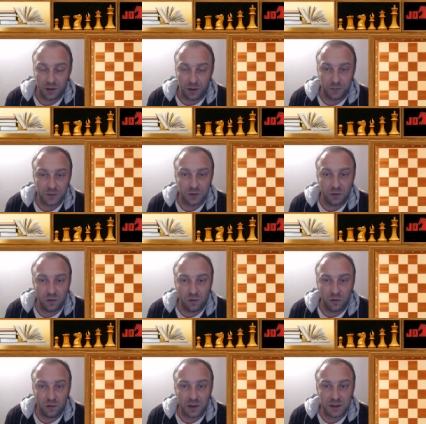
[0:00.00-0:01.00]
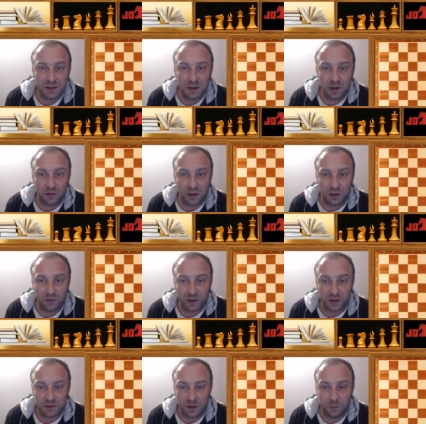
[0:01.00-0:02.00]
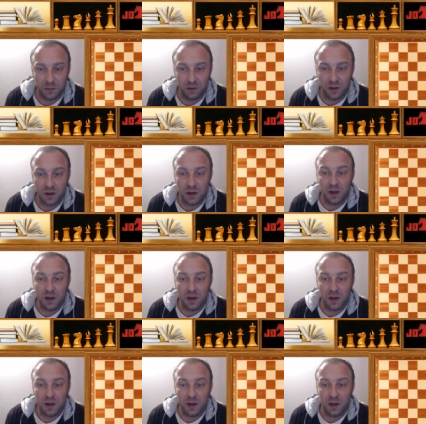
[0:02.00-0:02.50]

game so let's see now another example